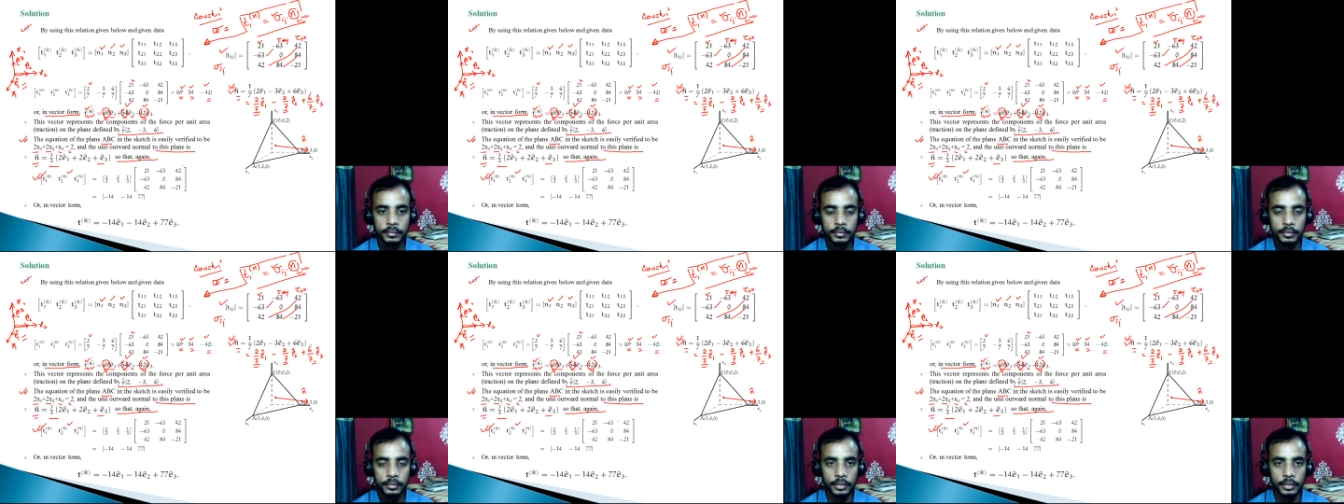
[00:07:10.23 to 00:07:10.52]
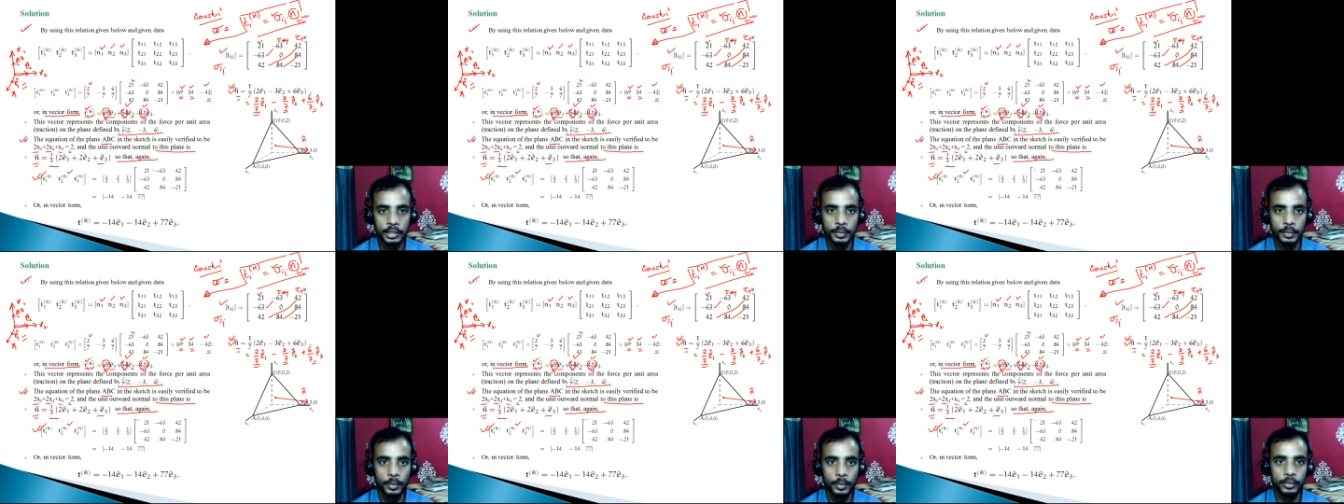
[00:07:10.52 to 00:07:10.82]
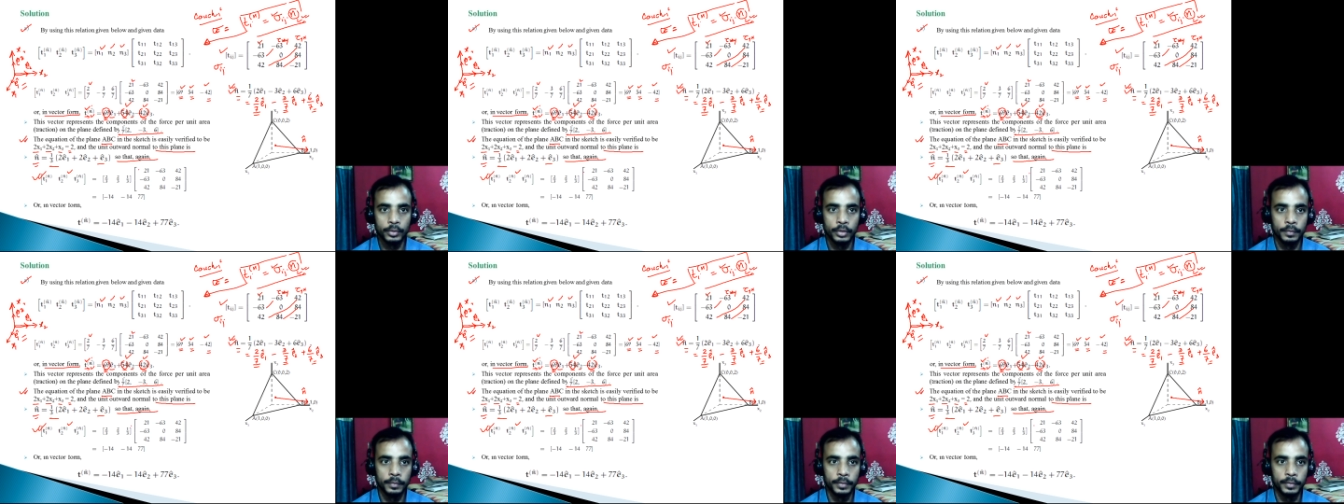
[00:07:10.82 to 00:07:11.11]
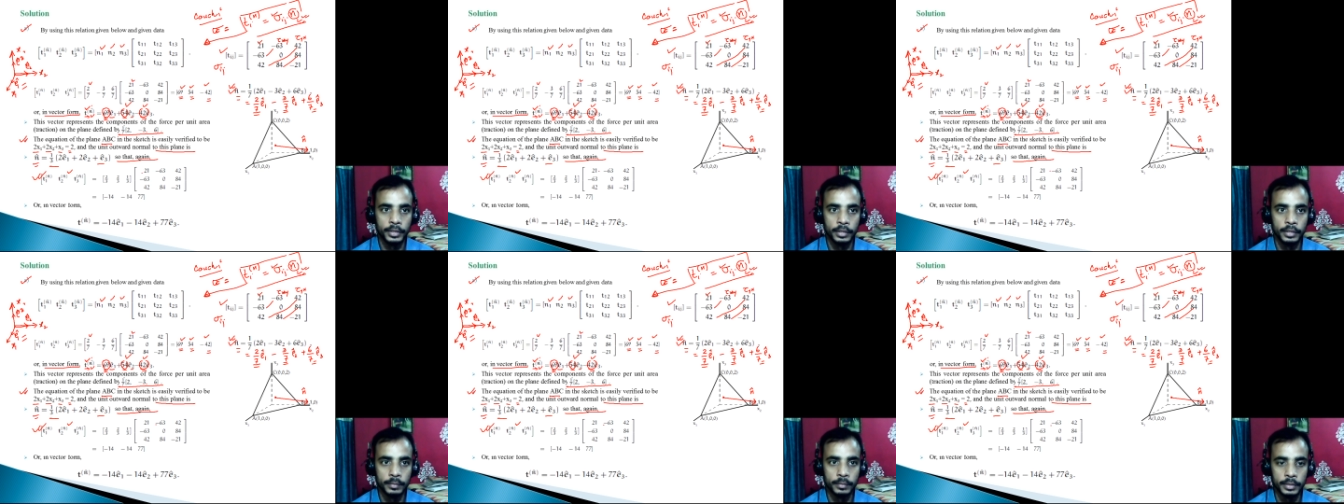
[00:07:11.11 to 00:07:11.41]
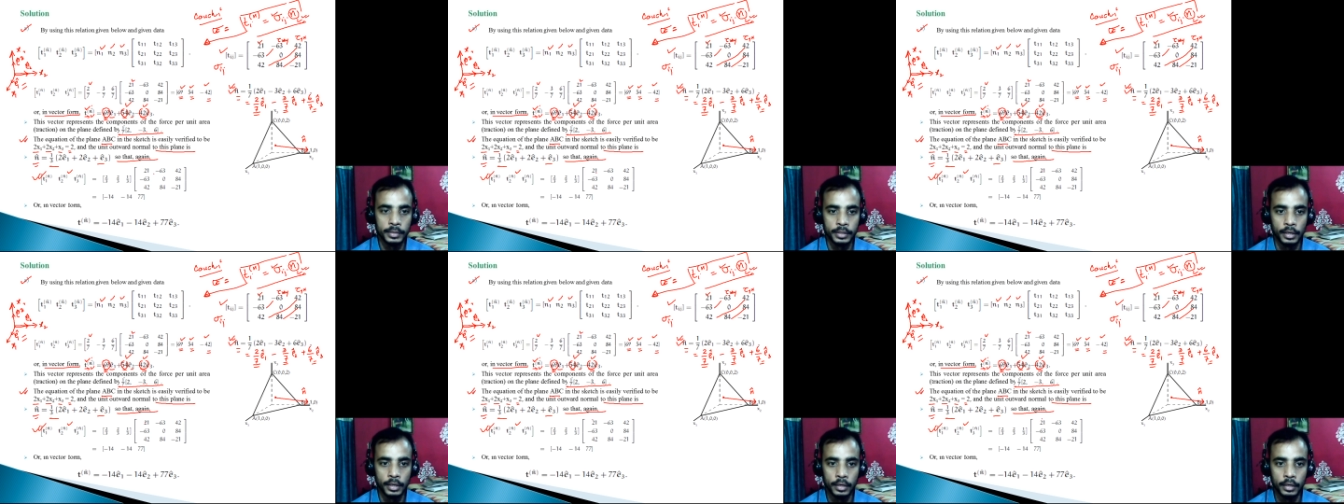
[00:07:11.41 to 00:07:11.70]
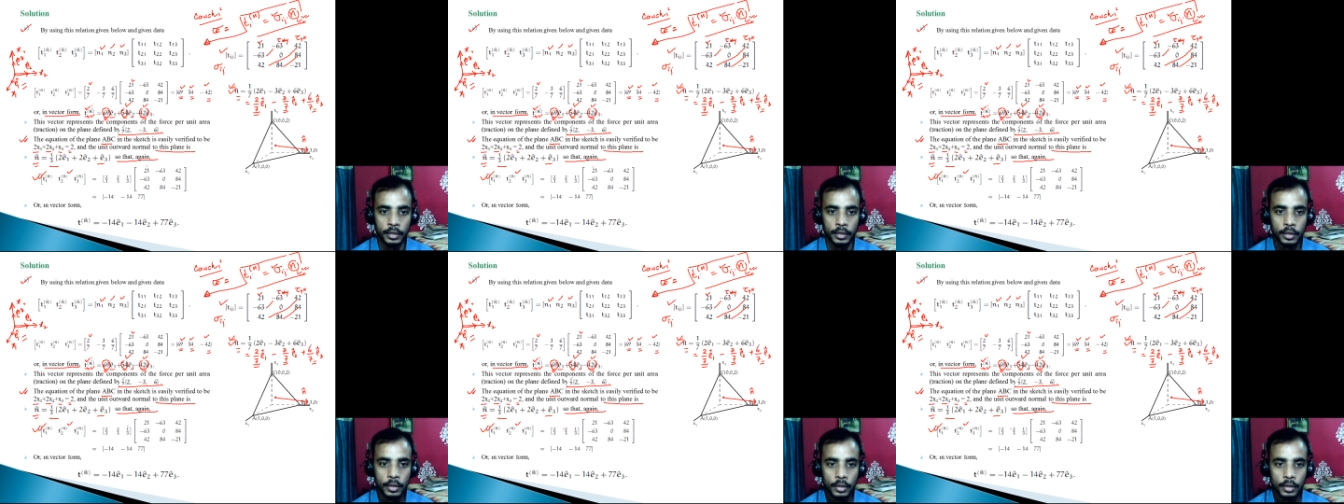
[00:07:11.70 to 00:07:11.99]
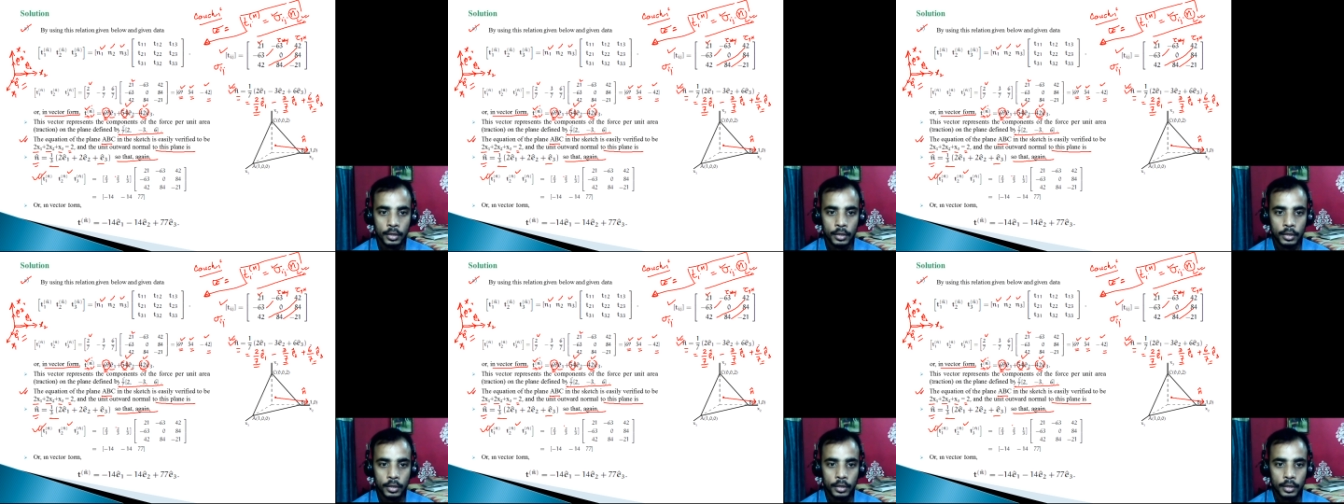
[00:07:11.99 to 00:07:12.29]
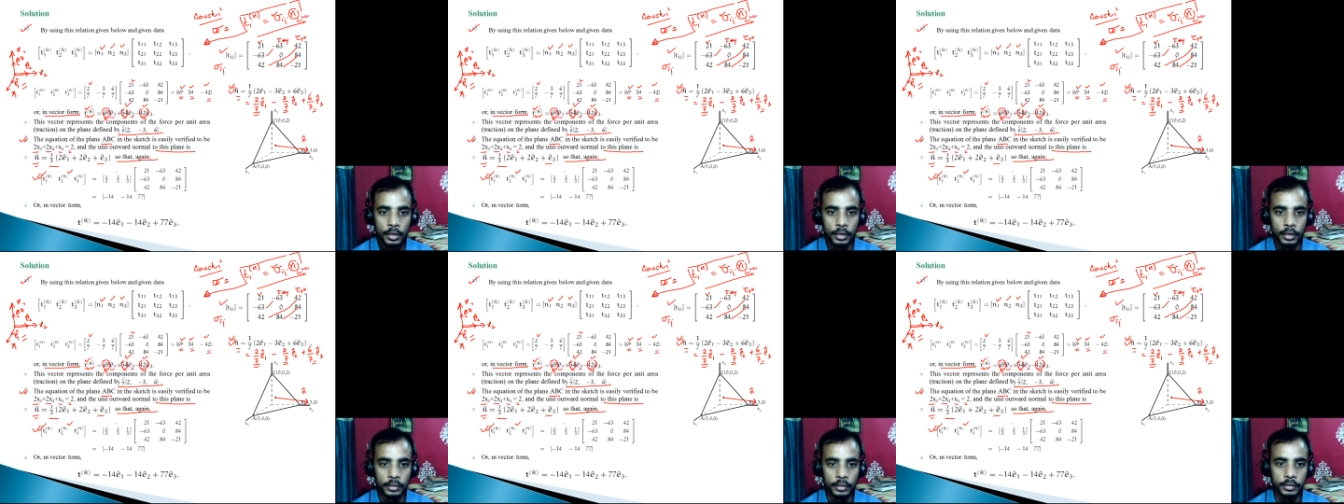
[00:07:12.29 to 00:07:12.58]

transpose of Tn basically, and